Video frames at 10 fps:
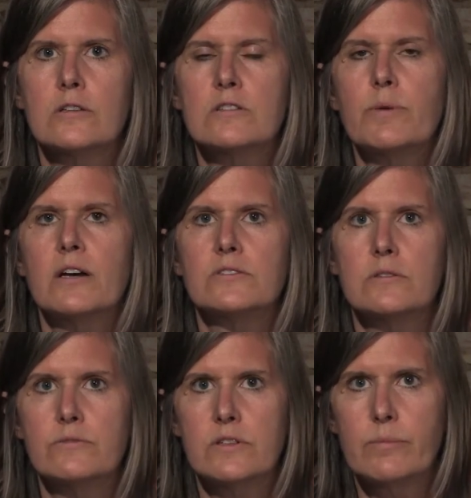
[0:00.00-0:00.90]
these
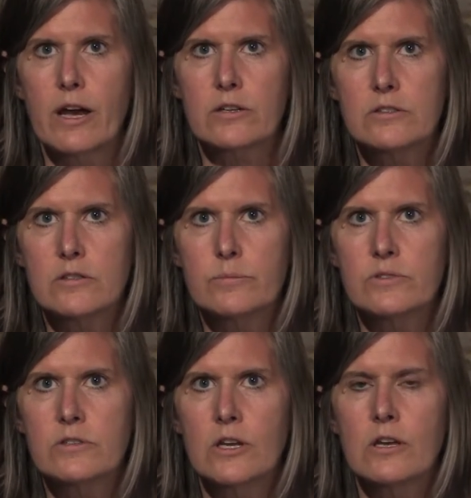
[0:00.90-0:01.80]
positive feedback
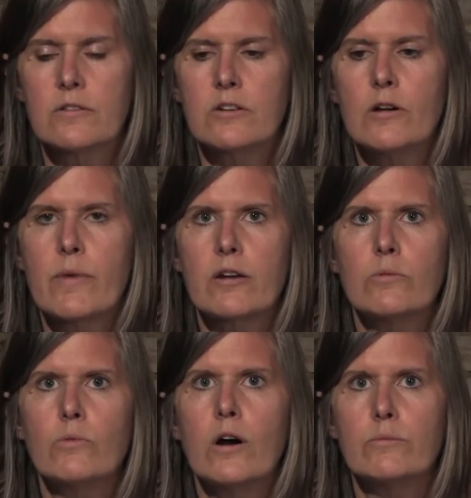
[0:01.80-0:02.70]
loops that no
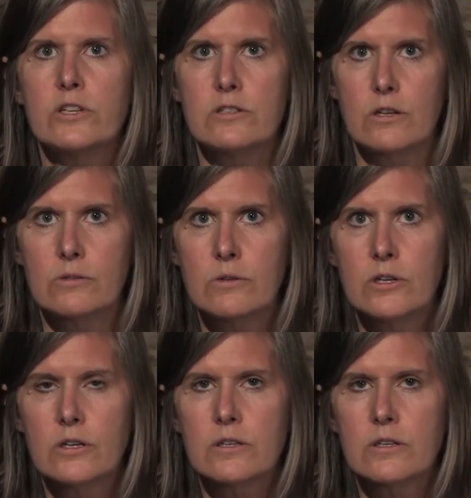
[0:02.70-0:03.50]
matter what we do,